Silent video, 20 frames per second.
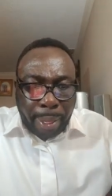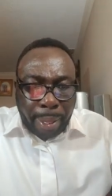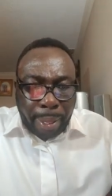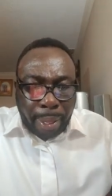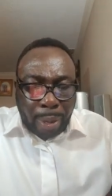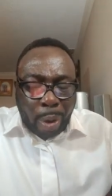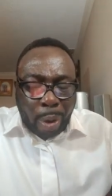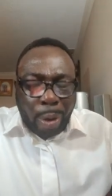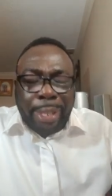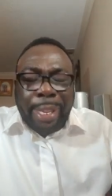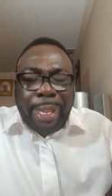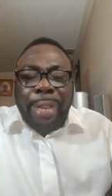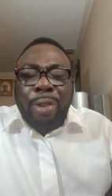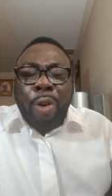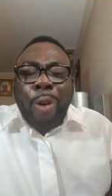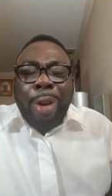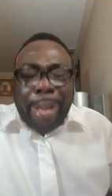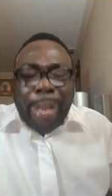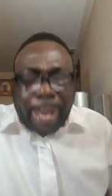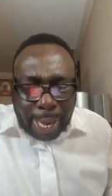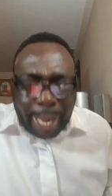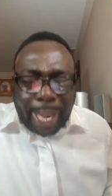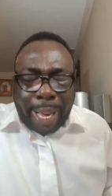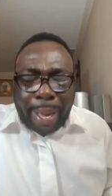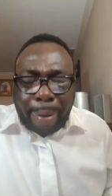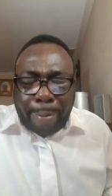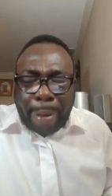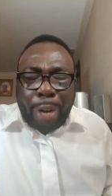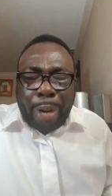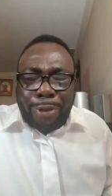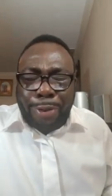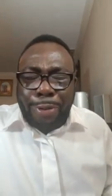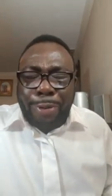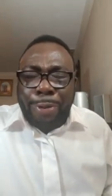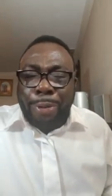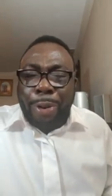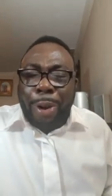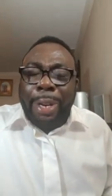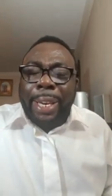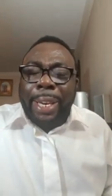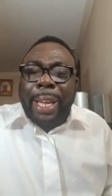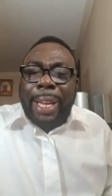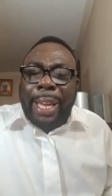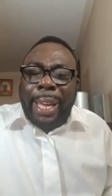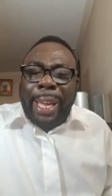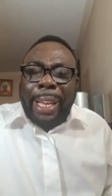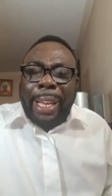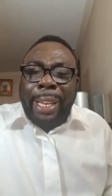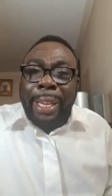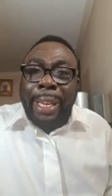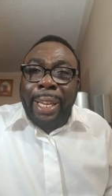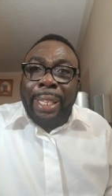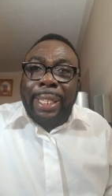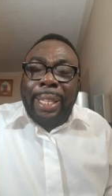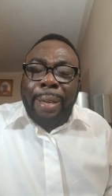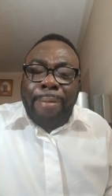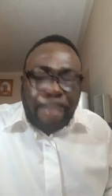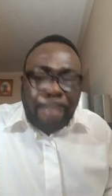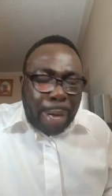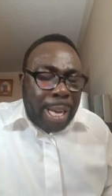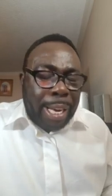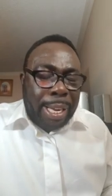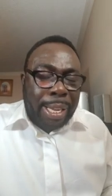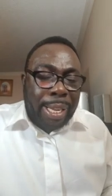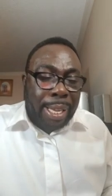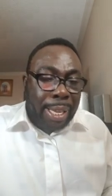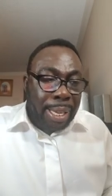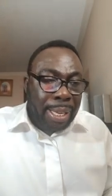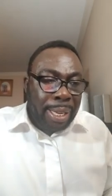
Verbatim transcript: because they don't care about you. All they care is the money.